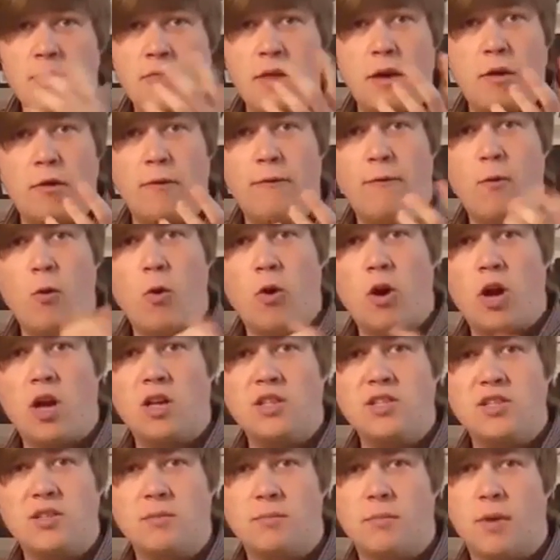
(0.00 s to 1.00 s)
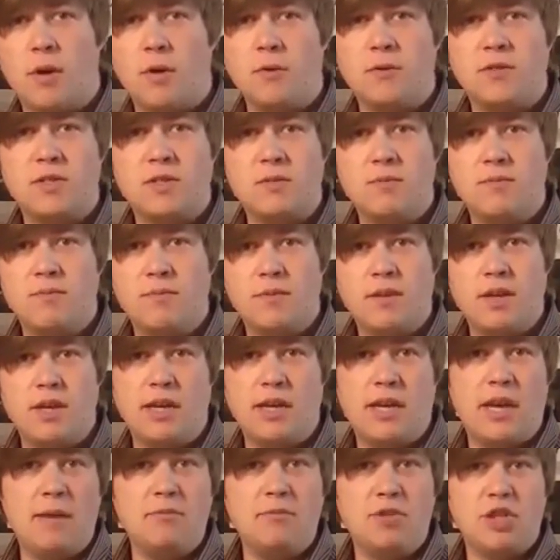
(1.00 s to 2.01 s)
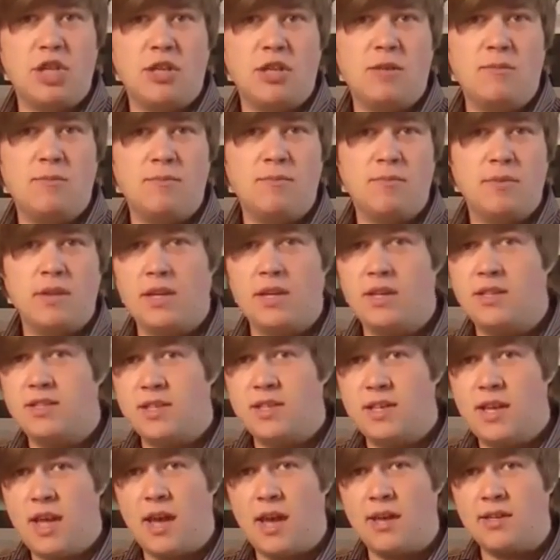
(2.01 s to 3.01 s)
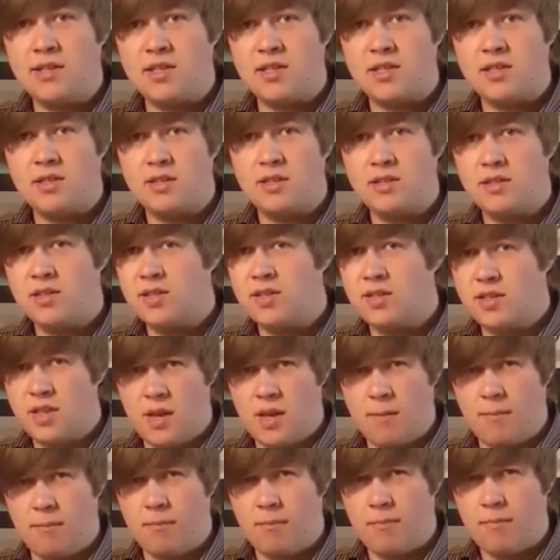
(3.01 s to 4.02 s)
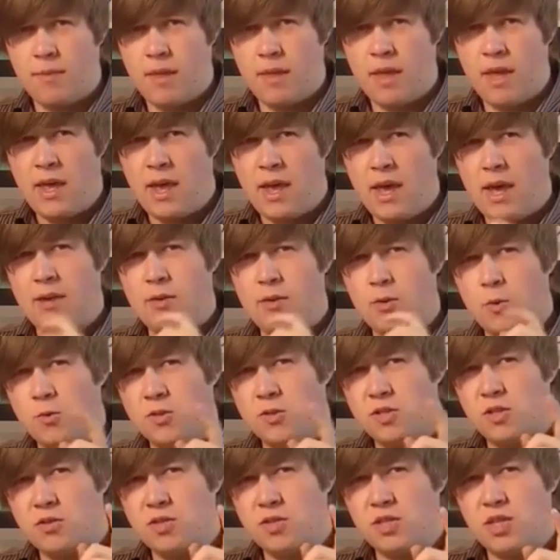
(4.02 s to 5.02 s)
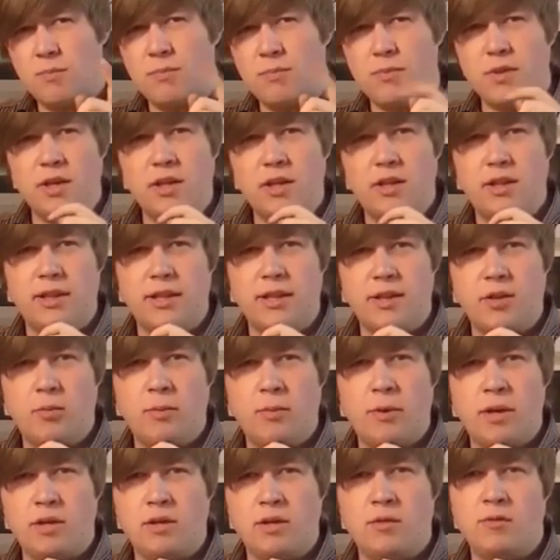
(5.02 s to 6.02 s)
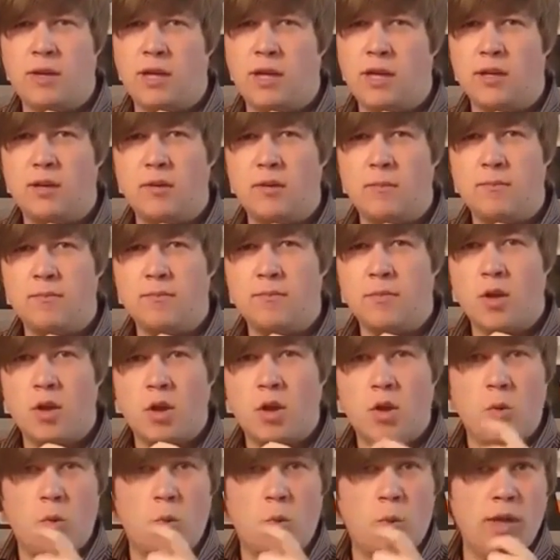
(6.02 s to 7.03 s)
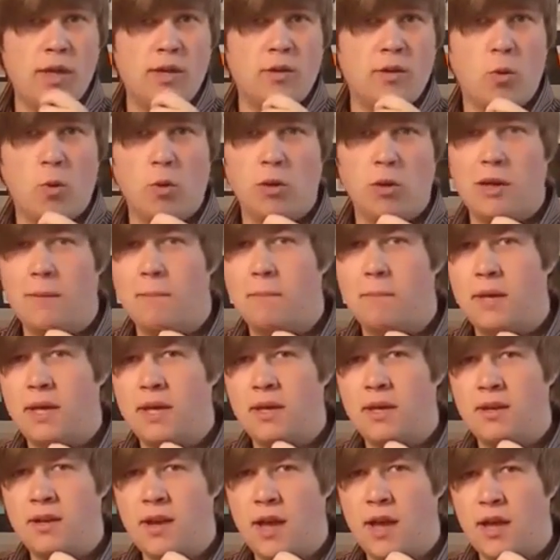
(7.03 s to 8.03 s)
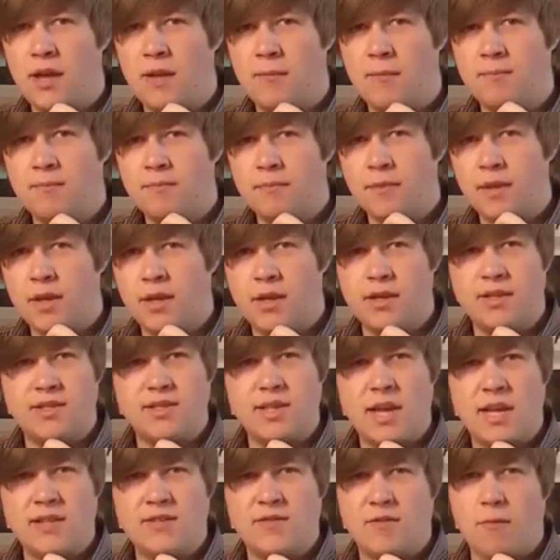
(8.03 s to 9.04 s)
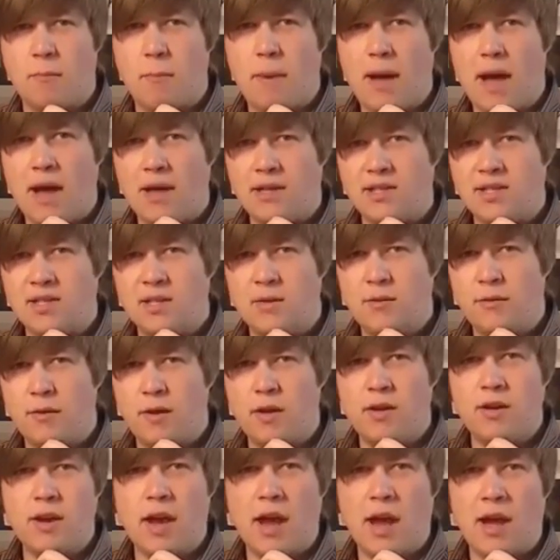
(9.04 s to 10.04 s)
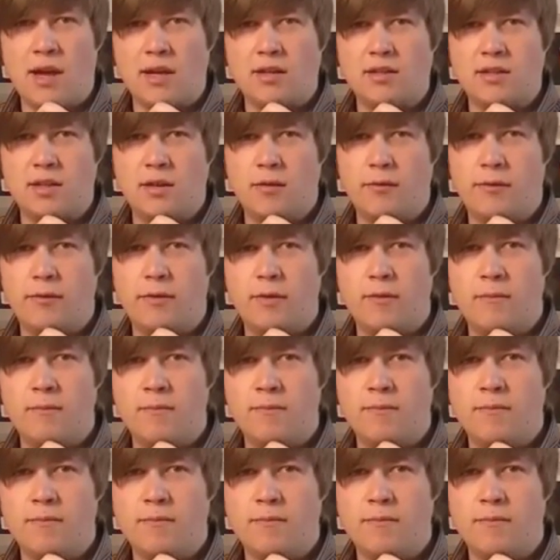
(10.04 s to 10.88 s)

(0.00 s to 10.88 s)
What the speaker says: There are 4 custom modes: EMG, ETS, STIM, and also something a little bit unique. We call it P&A, and it stands for Passive and Active.